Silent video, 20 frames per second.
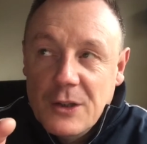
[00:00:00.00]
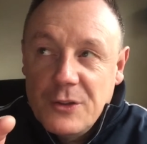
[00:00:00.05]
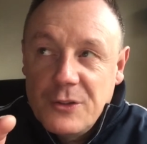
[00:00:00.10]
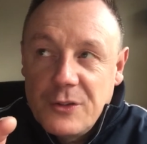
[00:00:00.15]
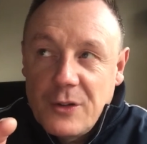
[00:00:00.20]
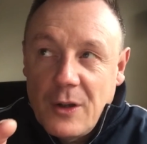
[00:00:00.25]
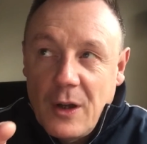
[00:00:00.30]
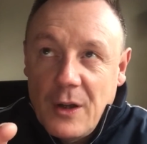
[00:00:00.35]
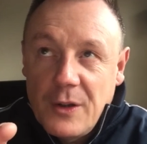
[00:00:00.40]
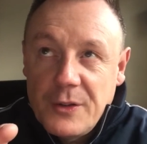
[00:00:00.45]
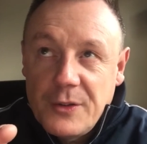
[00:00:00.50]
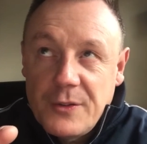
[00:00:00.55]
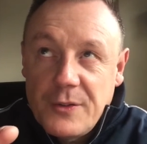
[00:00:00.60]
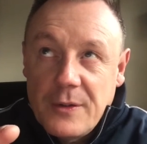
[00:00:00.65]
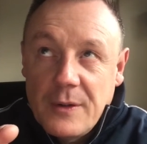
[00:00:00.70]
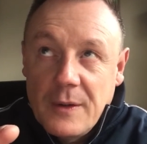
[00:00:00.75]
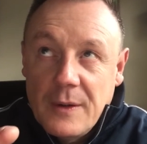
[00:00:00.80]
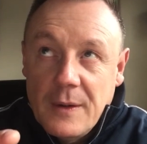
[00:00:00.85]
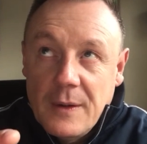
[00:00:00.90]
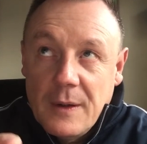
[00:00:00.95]
just
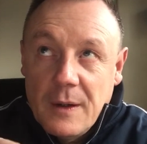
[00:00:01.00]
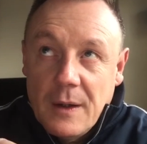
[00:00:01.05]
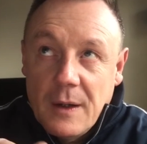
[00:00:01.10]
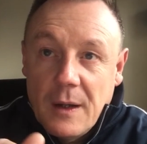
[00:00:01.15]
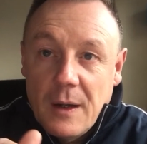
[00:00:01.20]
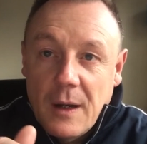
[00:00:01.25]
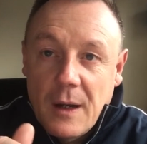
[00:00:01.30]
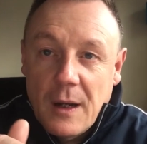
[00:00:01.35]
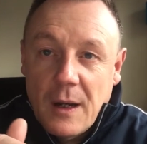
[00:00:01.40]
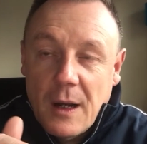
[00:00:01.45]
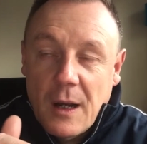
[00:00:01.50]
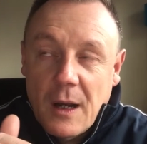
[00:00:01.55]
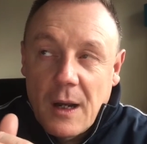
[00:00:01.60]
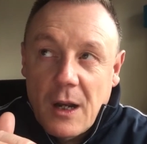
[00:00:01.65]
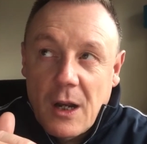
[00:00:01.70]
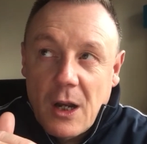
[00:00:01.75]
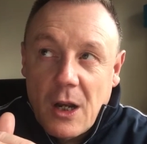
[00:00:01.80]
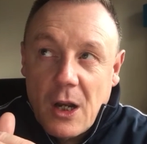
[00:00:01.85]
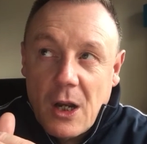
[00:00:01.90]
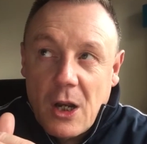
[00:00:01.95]

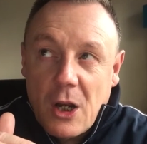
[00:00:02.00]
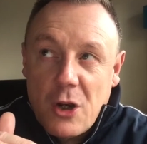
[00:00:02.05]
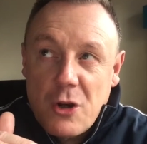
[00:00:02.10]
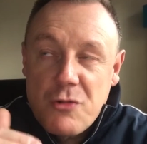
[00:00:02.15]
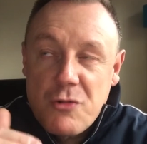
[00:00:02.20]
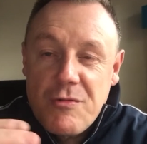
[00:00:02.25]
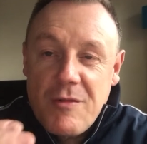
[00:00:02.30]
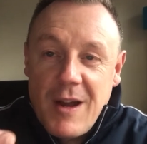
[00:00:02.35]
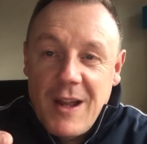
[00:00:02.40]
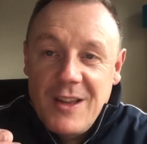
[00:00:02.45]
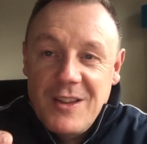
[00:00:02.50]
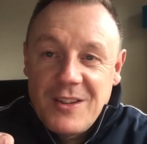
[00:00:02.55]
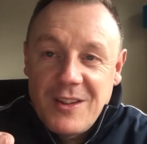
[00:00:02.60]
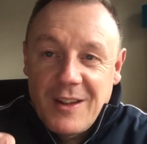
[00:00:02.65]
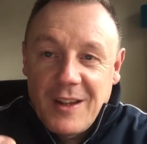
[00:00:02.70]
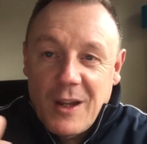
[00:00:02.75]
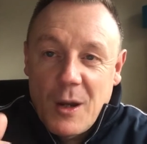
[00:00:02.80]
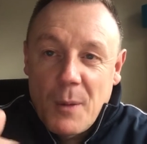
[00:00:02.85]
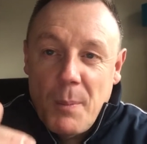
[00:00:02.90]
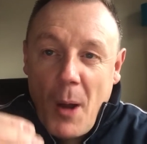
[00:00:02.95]

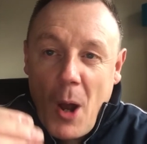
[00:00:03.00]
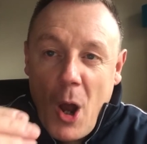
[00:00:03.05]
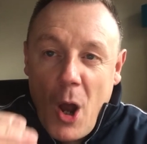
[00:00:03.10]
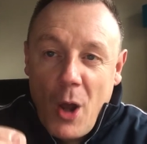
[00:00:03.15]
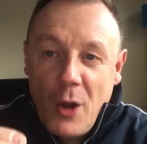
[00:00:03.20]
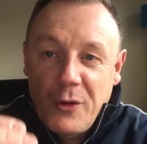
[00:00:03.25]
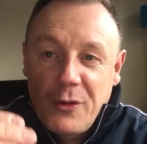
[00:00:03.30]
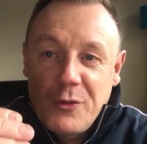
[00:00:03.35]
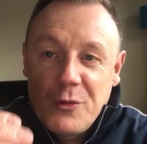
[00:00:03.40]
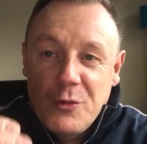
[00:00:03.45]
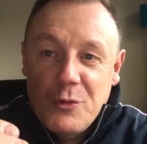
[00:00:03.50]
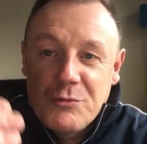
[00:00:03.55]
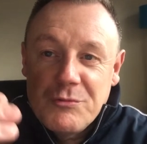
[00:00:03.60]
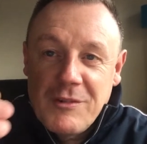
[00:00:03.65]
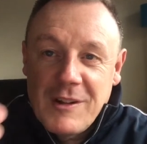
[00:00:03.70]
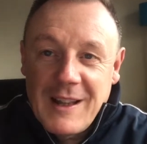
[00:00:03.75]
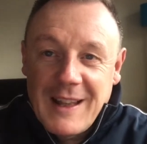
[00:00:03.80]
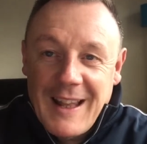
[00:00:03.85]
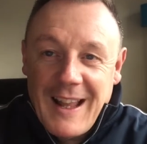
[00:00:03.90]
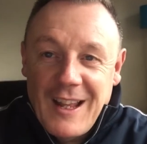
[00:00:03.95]
creating a personal
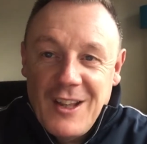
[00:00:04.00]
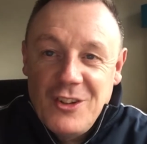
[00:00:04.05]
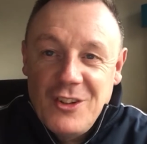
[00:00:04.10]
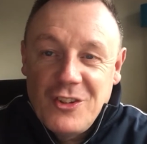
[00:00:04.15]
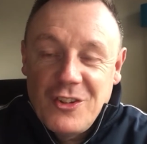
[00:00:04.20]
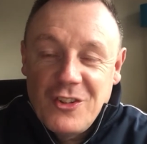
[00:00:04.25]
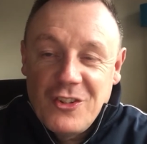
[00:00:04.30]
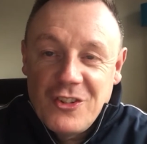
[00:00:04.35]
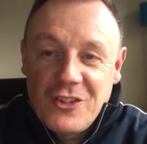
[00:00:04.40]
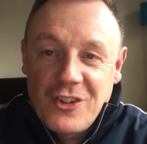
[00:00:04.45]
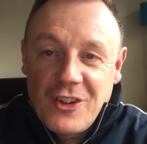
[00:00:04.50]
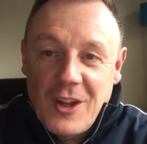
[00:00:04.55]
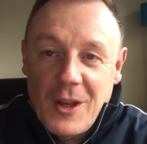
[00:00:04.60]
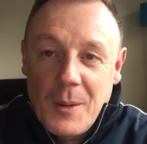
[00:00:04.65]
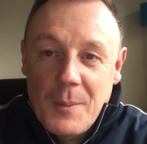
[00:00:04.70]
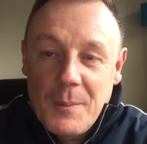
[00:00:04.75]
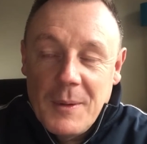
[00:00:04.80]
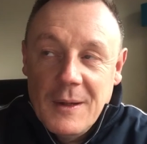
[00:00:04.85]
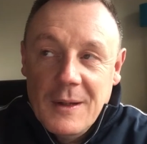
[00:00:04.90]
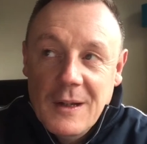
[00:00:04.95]

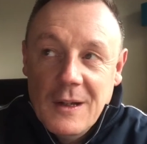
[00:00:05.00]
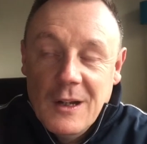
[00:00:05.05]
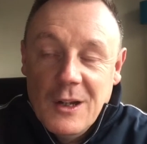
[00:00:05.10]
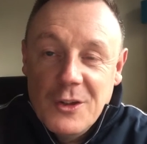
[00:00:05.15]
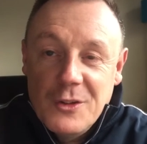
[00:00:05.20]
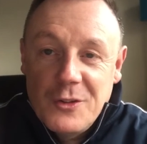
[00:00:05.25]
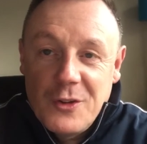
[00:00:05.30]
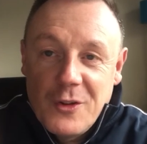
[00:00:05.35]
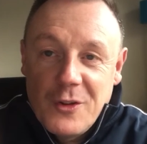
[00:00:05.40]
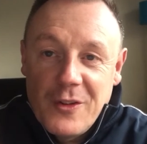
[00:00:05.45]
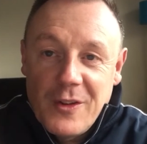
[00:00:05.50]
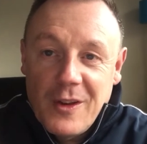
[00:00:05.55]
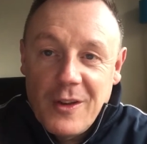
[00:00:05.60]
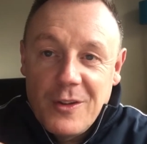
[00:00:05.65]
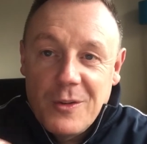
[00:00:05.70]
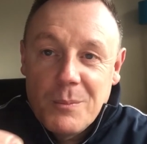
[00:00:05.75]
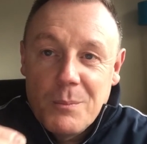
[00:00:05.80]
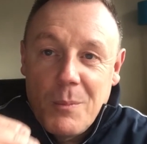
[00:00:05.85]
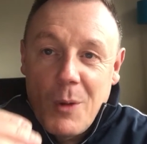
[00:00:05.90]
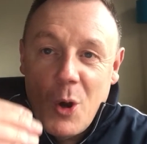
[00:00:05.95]
relationship to
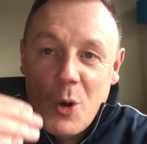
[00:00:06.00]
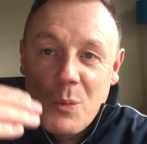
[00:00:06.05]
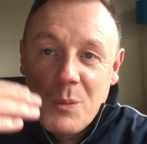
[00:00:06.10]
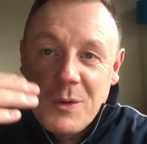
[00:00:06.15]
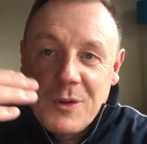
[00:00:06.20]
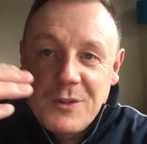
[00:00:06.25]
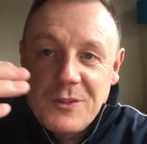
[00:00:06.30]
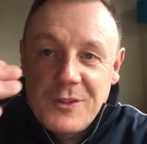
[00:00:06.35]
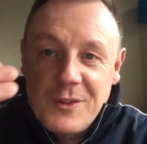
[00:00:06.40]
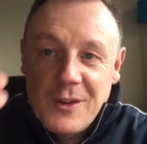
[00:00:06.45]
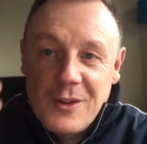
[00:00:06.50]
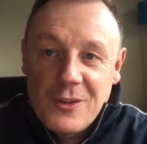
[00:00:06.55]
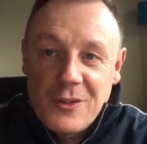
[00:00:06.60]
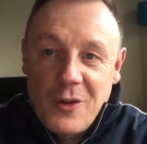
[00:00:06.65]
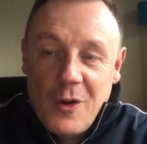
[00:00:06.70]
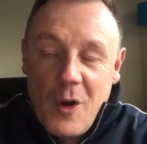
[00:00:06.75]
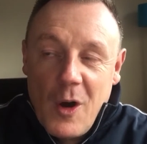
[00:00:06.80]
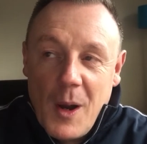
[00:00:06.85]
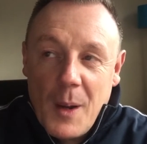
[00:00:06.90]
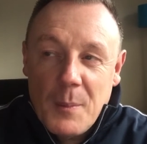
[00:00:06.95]
these moments in
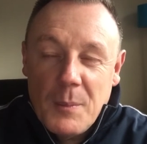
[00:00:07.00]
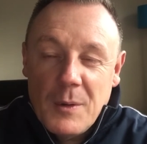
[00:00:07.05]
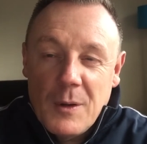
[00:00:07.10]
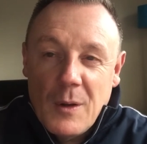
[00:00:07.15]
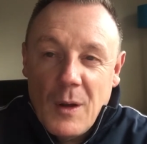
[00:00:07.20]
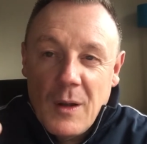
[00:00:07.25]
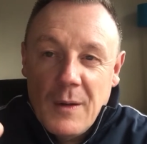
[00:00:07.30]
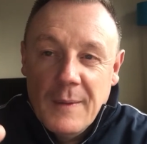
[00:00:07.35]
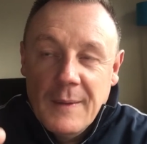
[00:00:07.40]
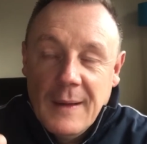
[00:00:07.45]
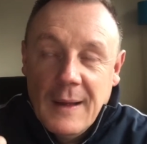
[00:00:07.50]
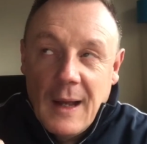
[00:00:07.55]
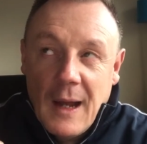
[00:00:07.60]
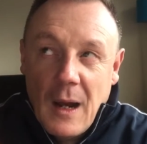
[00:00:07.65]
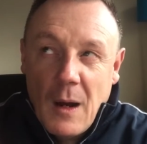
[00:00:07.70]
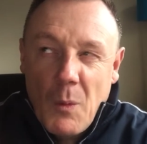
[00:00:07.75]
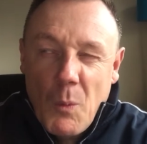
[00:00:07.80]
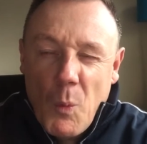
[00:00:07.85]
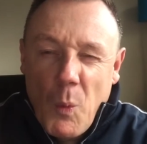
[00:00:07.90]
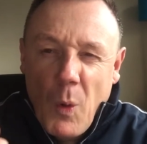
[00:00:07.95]
time. You know,
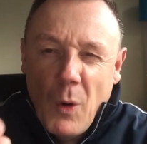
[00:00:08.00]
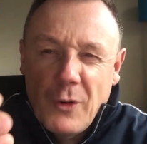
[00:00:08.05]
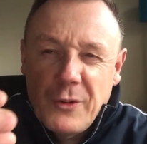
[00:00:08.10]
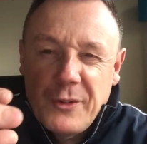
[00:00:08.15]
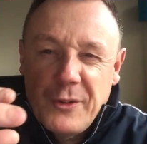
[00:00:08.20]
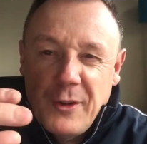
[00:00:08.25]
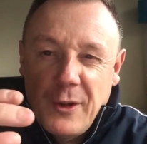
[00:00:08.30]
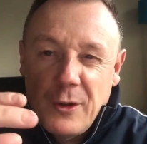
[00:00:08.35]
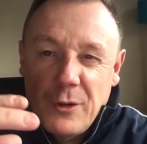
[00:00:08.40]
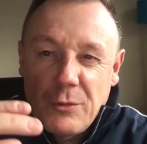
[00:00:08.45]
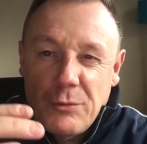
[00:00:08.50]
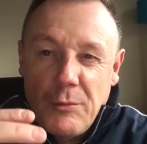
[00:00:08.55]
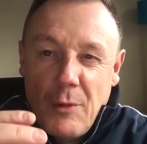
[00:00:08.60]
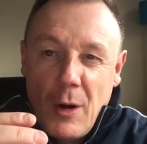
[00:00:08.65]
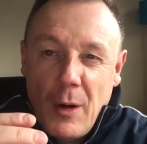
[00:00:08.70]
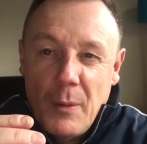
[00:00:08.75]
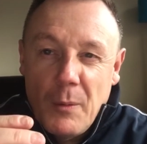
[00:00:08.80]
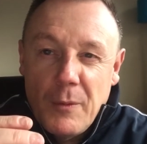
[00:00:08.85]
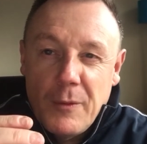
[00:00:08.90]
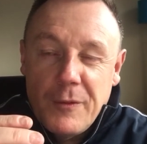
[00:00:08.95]
what sits
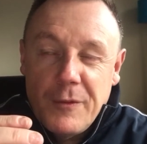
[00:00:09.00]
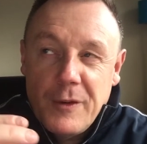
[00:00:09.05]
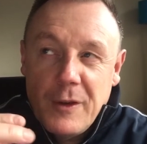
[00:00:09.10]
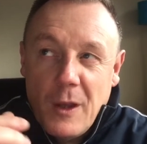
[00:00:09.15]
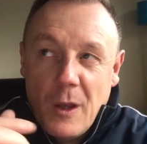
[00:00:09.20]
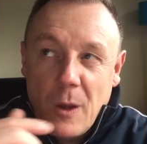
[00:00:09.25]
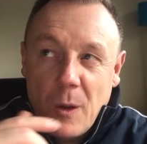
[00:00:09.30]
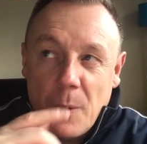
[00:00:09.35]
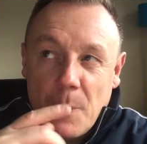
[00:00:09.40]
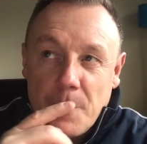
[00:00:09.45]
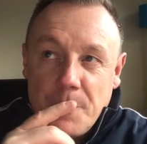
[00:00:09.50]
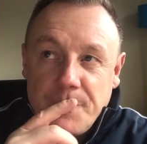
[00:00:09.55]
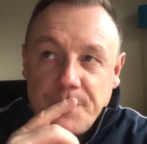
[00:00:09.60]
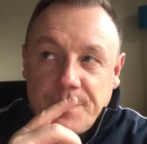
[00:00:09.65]
right with you,